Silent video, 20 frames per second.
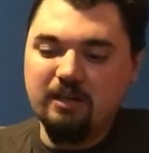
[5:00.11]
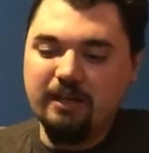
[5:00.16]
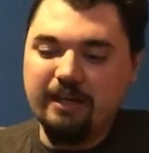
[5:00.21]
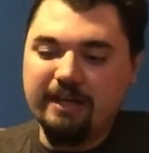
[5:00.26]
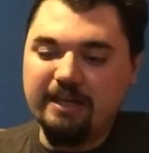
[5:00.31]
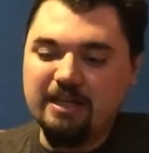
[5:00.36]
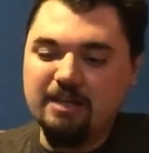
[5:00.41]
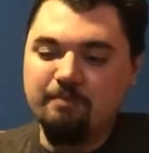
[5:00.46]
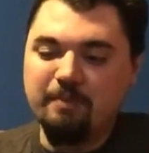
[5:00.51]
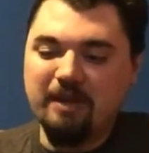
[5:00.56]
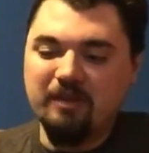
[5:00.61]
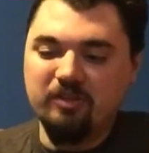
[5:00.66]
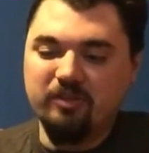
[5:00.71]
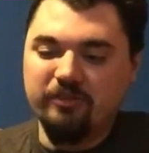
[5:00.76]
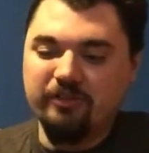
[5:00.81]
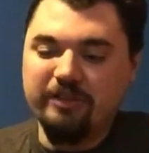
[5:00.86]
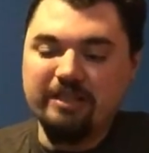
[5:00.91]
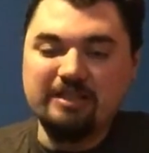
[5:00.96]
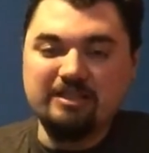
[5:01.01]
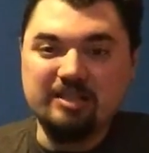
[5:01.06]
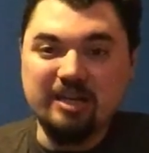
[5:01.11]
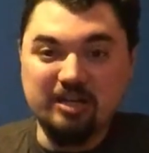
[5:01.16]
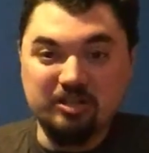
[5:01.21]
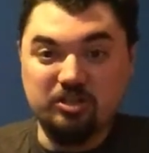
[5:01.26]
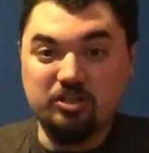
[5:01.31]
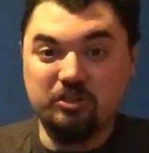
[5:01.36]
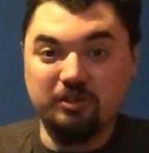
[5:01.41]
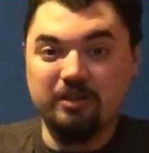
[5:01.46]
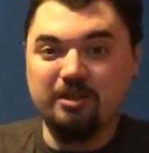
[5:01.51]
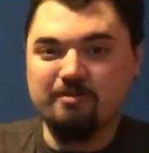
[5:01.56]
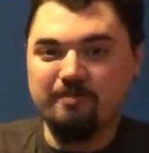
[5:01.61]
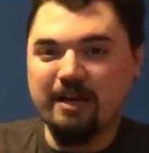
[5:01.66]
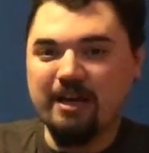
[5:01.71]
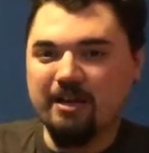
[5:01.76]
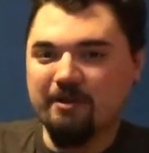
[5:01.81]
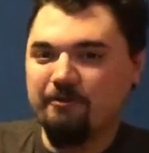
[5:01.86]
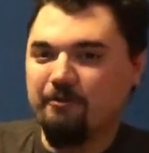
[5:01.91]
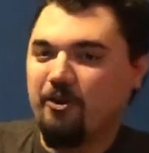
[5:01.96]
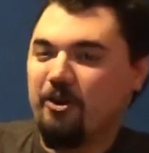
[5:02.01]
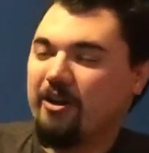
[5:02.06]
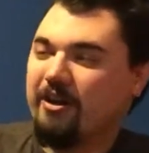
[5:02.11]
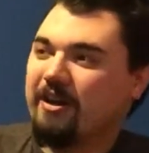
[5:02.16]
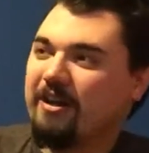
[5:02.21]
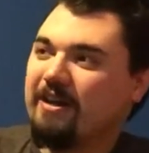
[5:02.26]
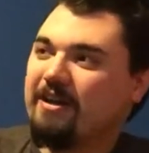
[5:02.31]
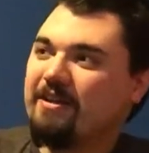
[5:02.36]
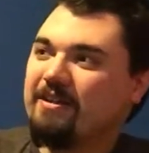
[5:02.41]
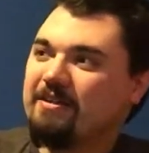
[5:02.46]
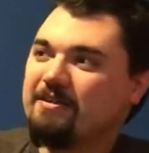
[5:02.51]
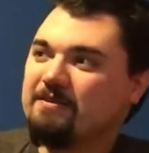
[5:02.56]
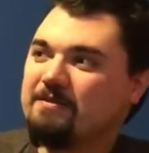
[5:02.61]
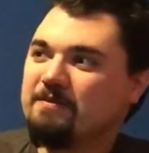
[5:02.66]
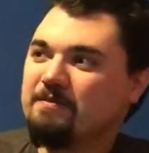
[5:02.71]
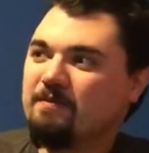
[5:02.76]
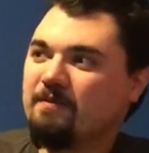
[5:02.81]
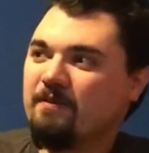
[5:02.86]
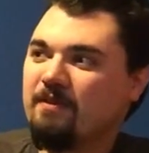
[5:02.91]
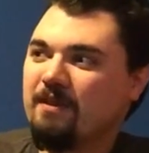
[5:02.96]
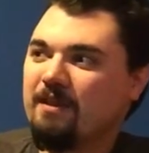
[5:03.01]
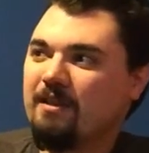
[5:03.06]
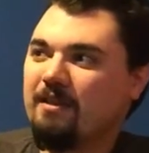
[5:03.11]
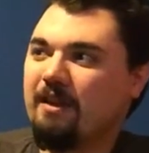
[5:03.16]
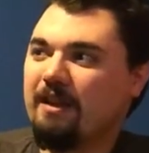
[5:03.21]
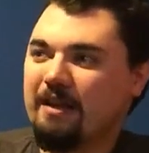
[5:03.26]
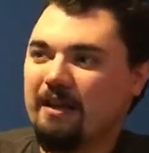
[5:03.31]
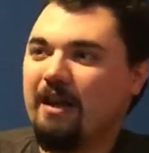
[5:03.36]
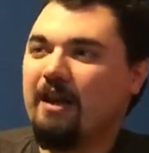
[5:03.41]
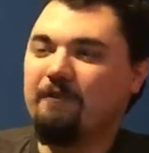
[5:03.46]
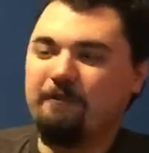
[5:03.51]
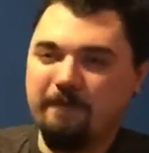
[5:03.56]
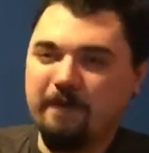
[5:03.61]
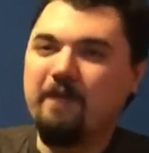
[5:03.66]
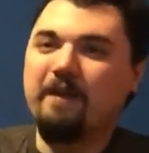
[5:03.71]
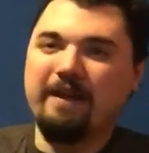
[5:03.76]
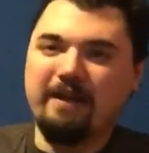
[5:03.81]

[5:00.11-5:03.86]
and he basically intentionally made it funny. Like I feel